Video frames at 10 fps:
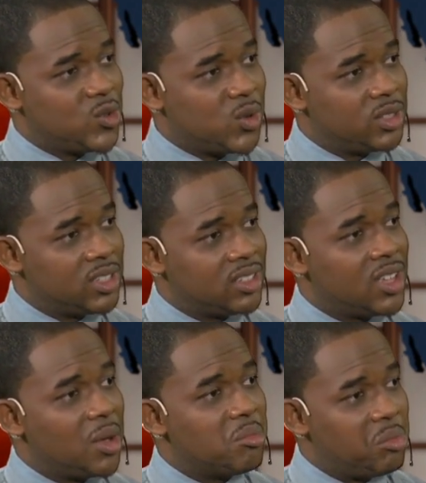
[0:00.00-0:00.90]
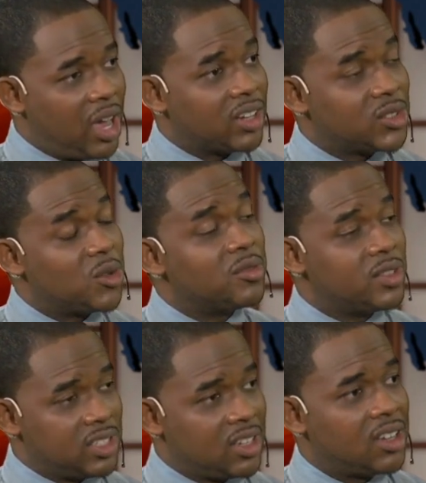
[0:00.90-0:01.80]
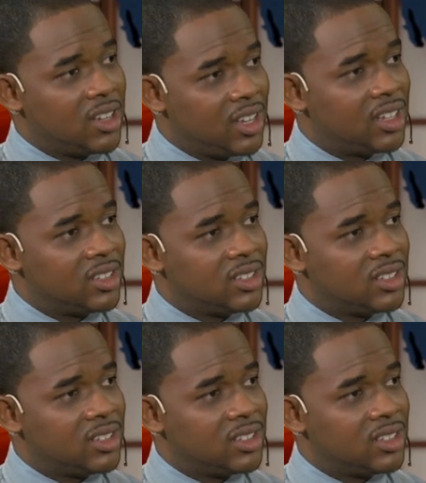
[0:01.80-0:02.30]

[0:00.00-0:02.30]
shows it impacts your physical health.